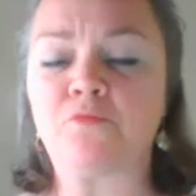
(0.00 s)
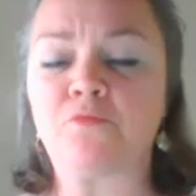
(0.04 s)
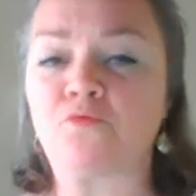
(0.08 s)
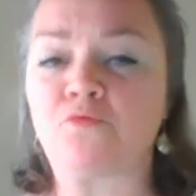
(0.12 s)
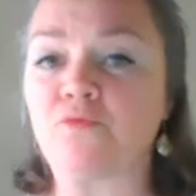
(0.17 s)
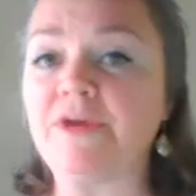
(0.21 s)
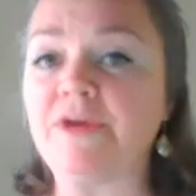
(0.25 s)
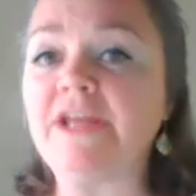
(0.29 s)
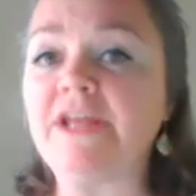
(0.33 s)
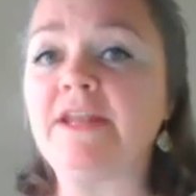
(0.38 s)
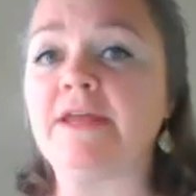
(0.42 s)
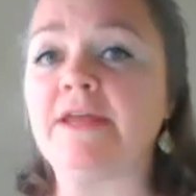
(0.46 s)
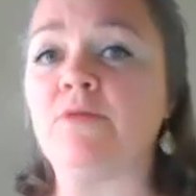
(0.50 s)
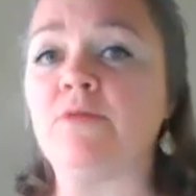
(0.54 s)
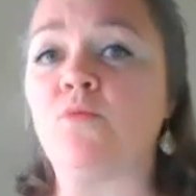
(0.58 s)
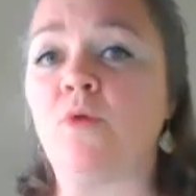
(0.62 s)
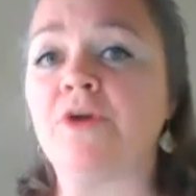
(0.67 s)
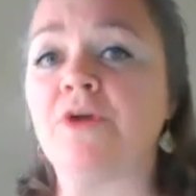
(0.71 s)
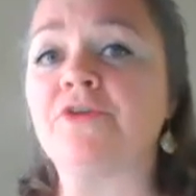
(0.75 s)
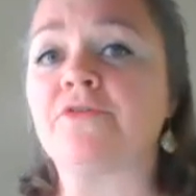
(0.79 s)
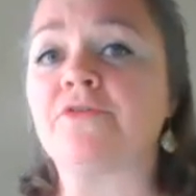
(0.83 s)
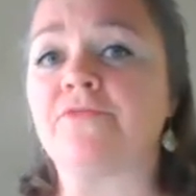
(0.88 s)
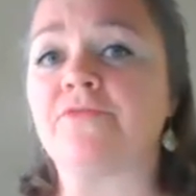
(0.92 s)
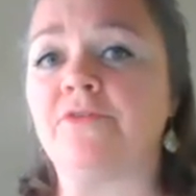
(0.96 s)
Really
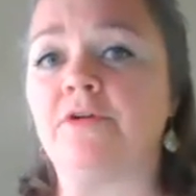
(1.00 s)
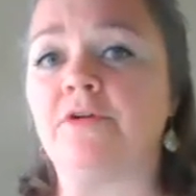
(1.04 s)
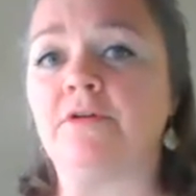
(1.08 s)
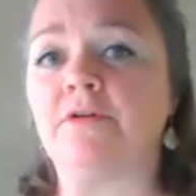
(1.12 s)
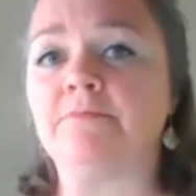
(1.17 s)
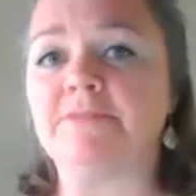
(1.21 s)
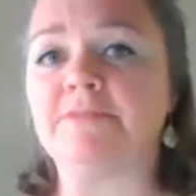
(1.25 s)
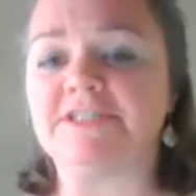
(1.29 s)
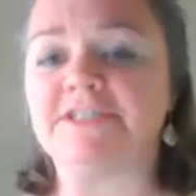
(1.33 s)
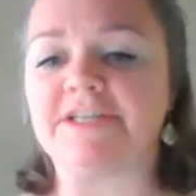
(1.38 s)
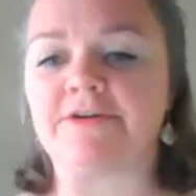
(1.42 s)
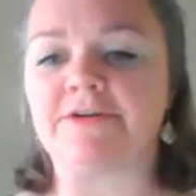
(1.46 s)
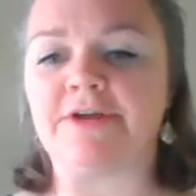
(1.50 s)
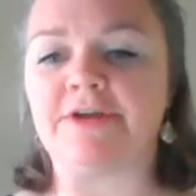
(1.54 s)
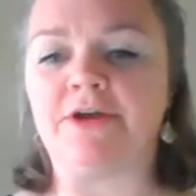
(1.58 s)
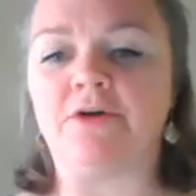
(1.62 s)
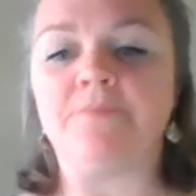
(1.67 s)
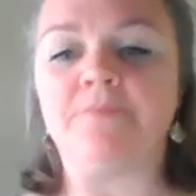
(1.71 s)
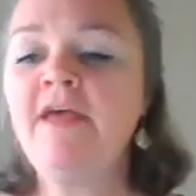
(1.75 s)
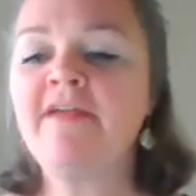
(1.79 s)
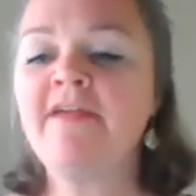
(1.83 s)
wonderful material.